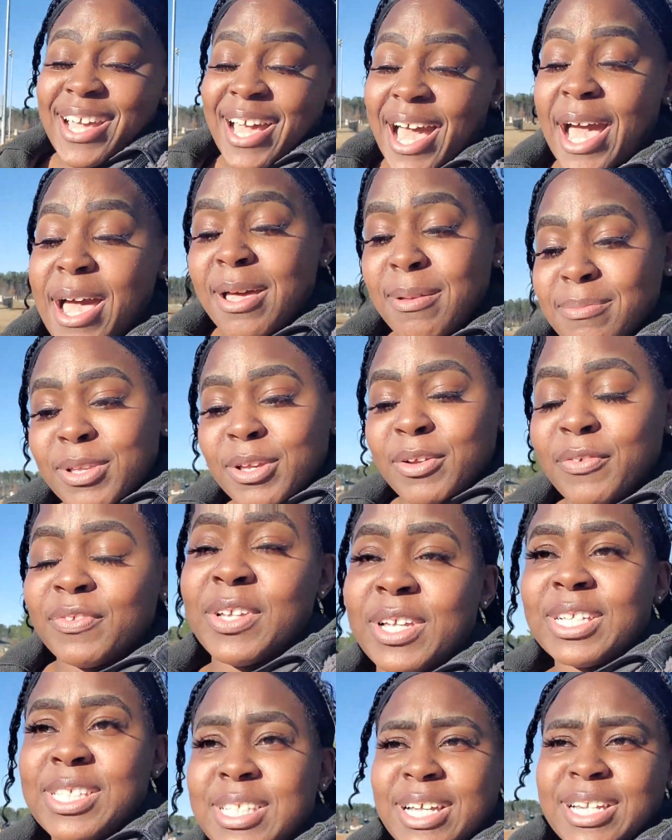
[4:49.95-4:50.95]
I'm
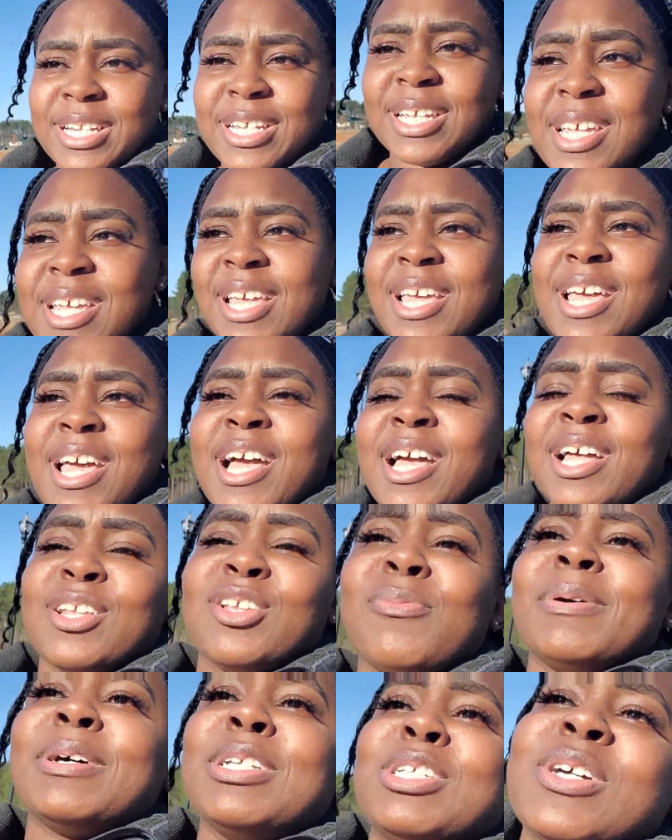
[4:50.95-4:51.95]
definitely excited
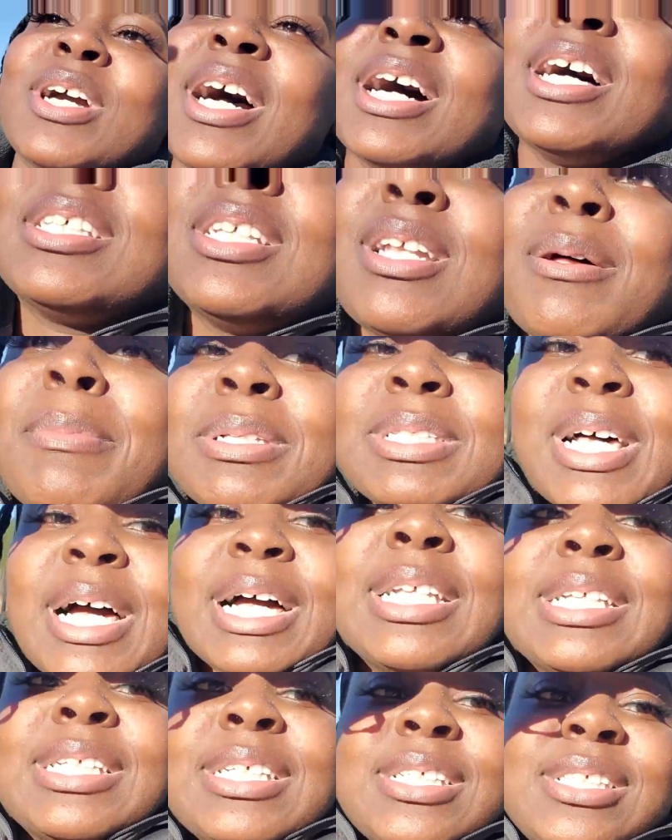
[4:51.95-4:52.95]
about you guys and I'm
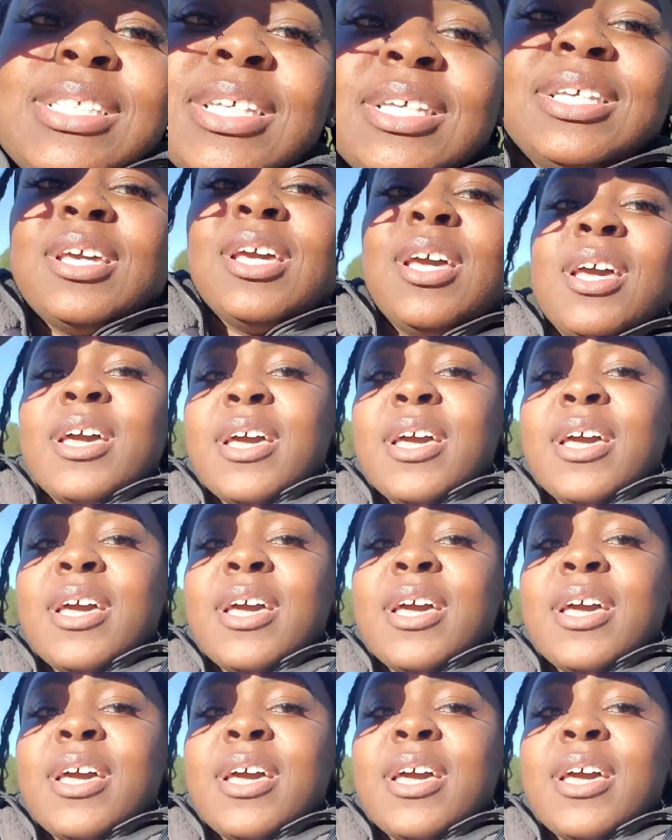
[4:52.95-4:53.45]
excited to see